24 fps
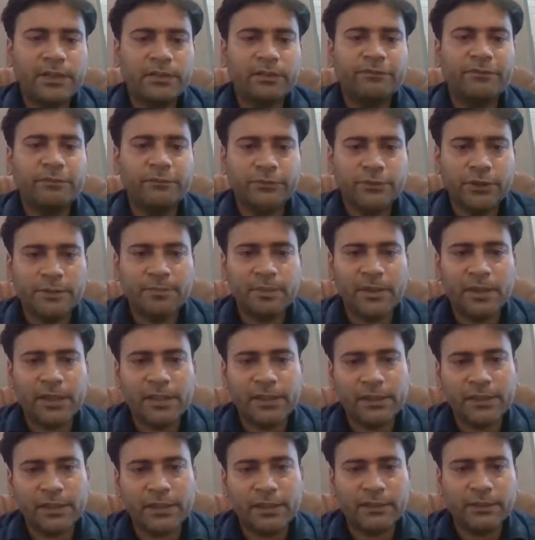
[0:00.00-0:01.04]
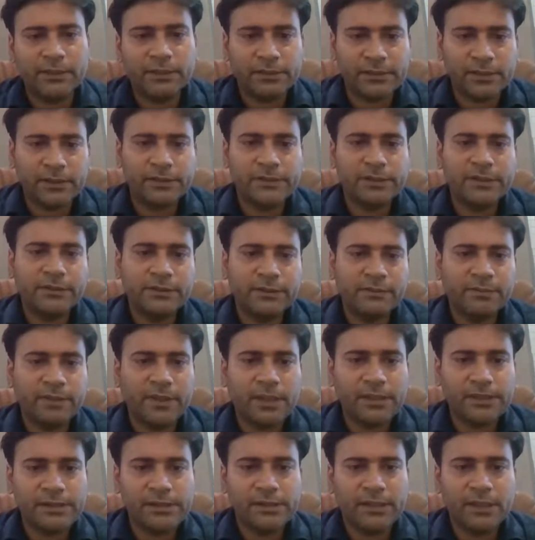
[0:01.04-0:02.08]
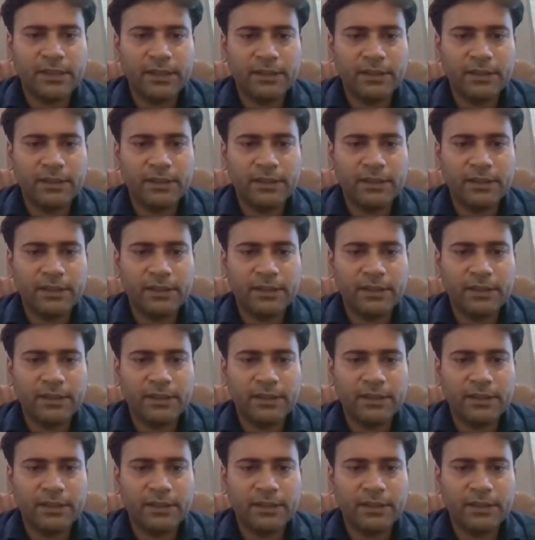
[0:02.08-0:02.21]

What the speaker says: future plans and succession plans.